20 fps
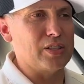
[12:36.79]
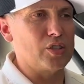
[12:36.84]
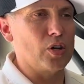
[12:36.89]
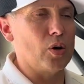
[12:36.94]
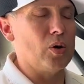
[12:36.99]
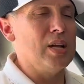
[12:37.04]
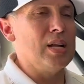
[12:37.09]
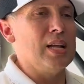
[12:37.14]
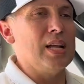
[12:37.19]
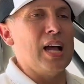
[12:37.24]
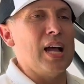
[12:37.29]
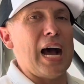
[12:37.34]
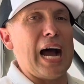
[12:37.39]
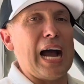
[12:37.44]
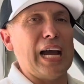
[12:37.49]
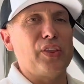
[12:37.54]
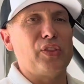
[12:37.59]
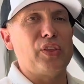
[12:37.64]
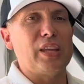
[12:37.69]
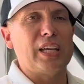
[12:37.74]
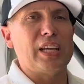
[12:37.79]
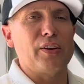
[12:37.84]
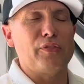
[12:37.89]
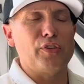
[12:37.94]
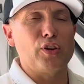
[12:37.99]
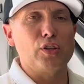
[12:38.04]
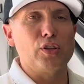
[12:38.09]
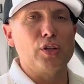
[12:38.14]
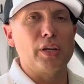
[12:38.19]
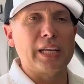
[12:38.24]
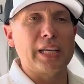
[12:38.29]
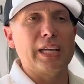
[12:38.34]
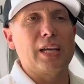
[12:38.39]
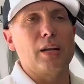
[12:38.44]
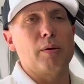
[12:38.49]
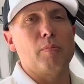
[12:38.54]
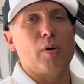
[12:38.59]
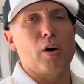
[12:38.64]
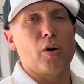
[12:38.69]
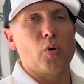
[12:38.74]
So I think if you're looking
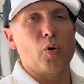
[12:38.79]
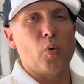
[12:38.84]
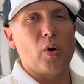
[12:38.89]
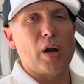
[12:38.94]
at a Model